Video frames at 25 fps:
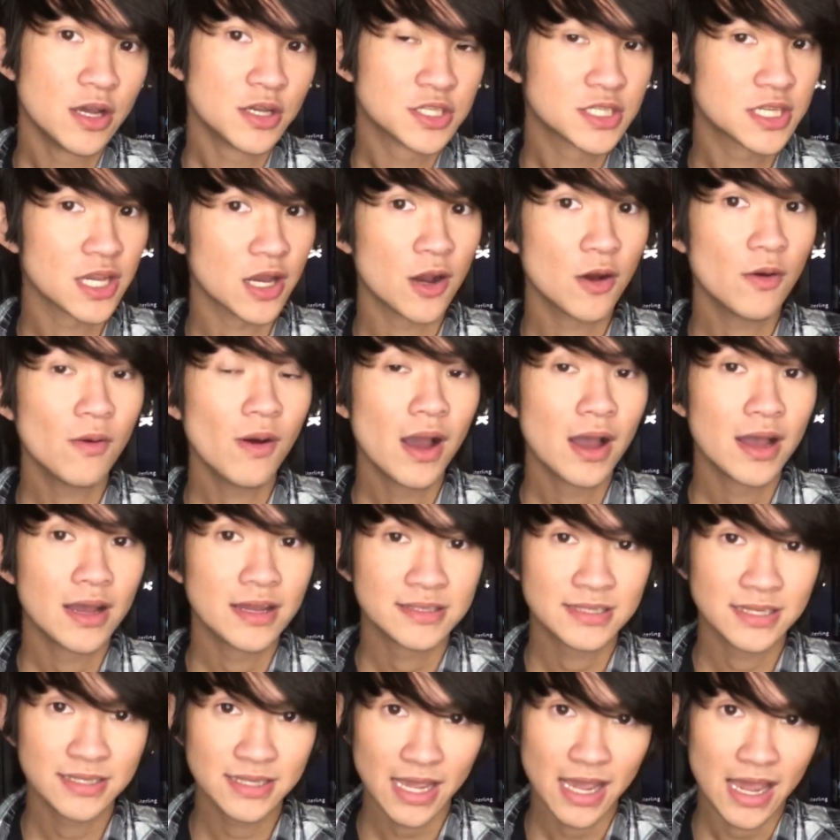So,
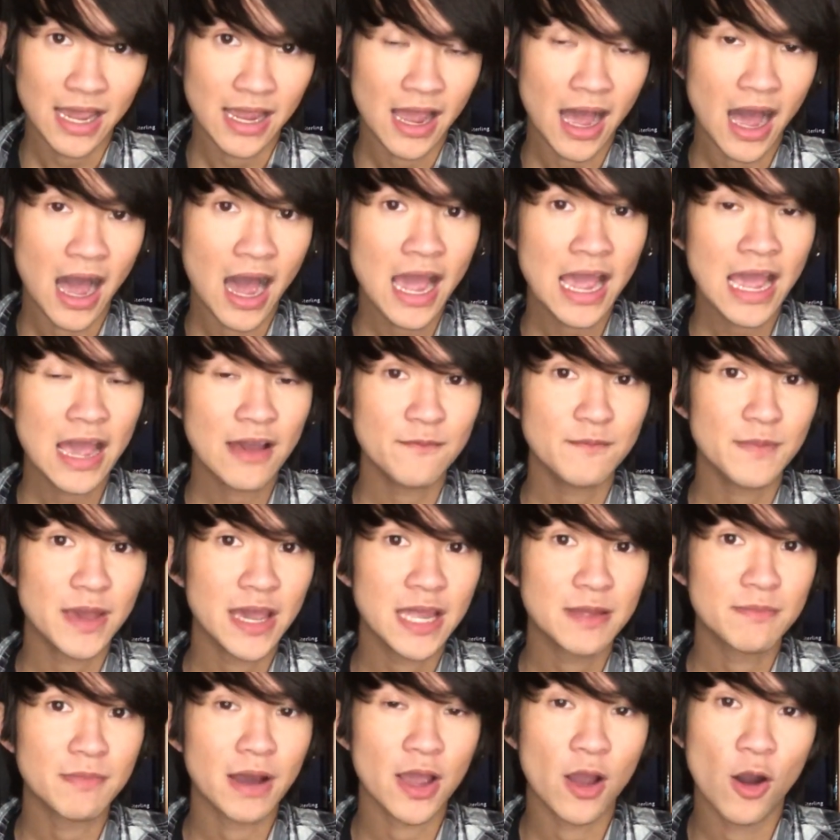today, I have
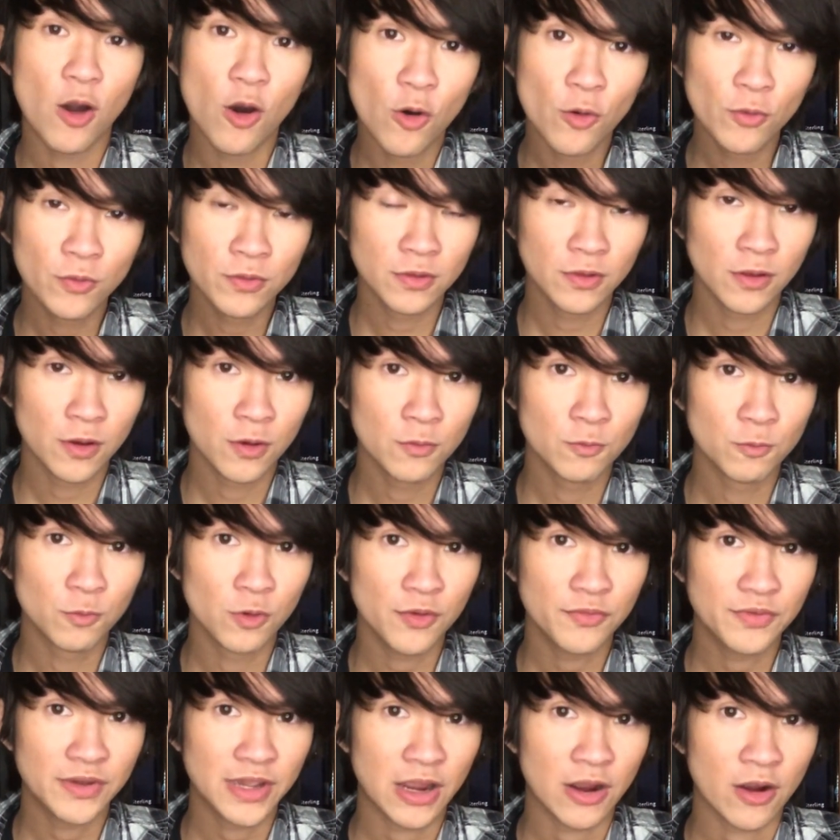made my own lone
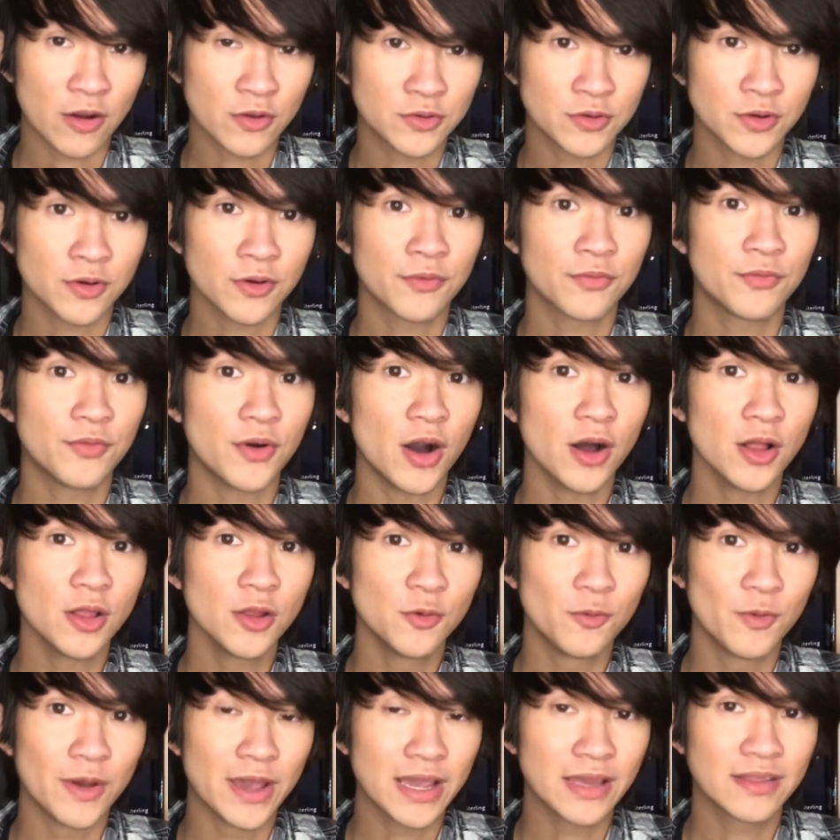wolf character
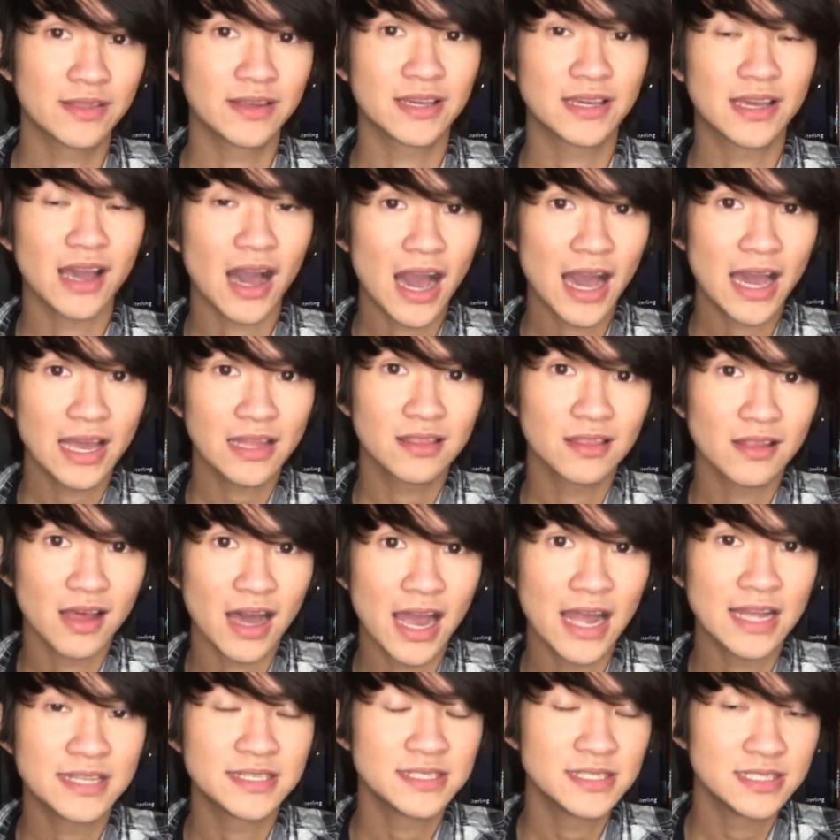following the
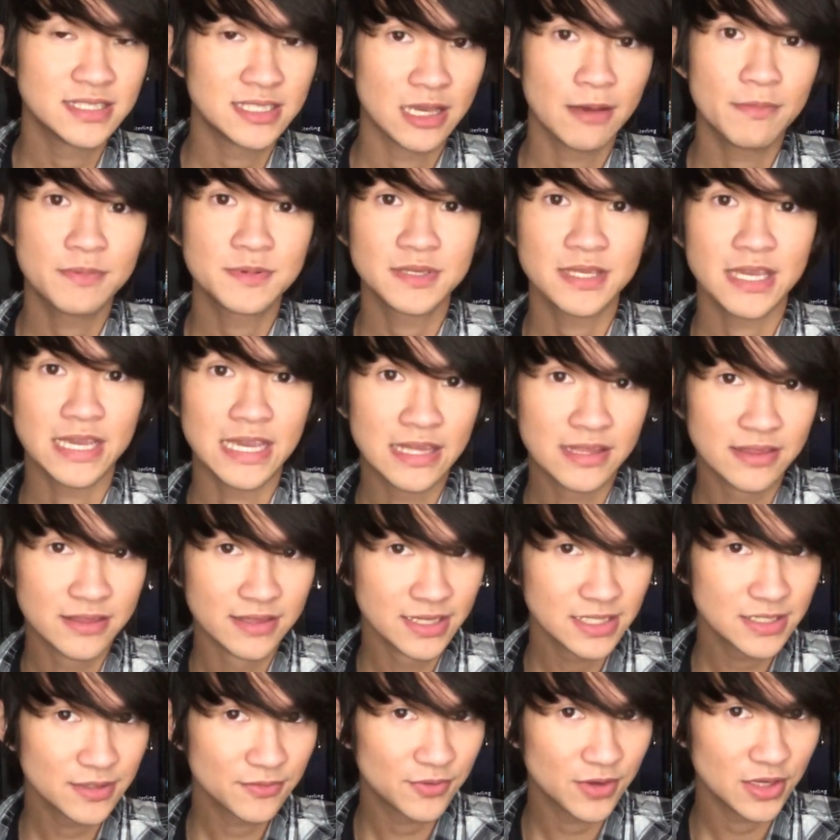guidelines and tips in
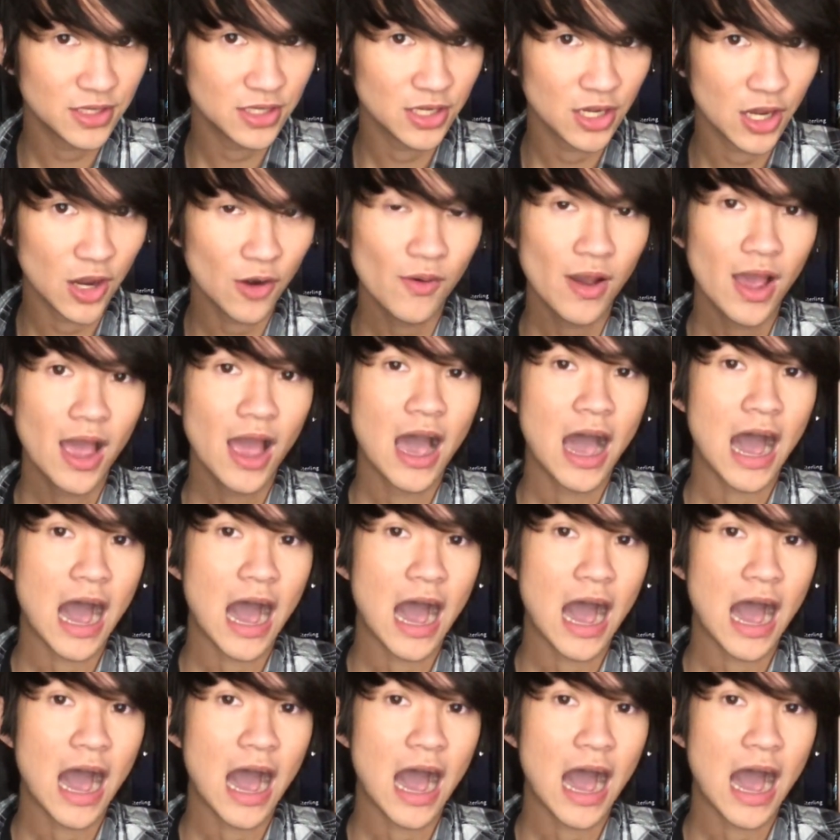this video.